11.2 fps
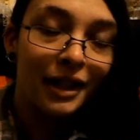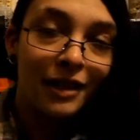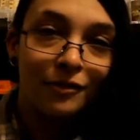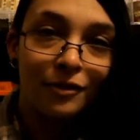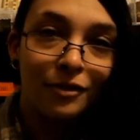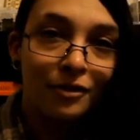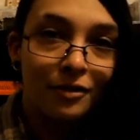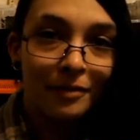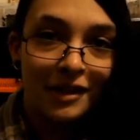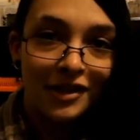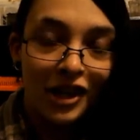If you're new to
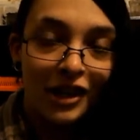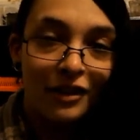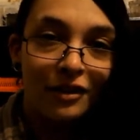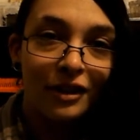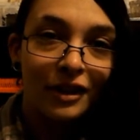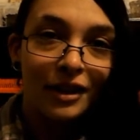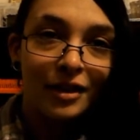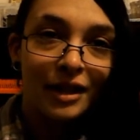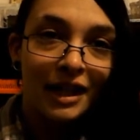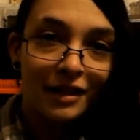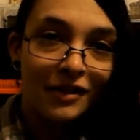my channel,
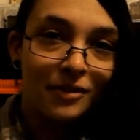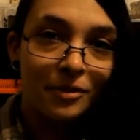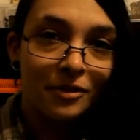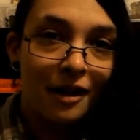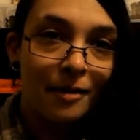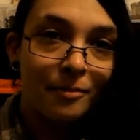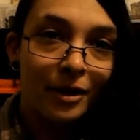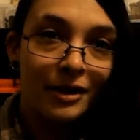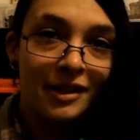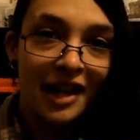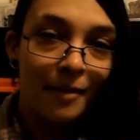hit the subscribe
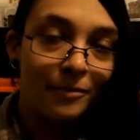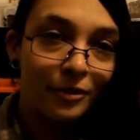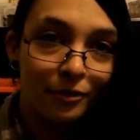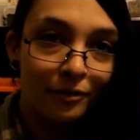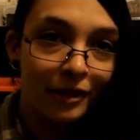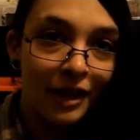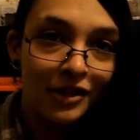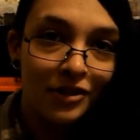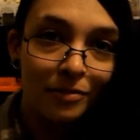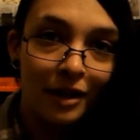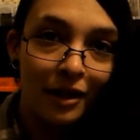button, tap the
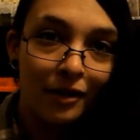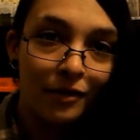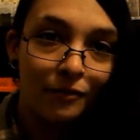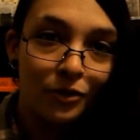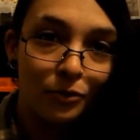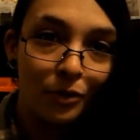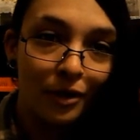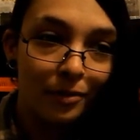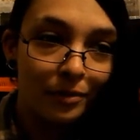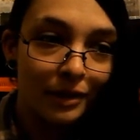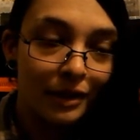notification bell if you want
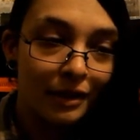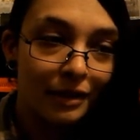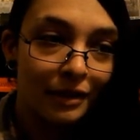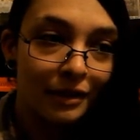to be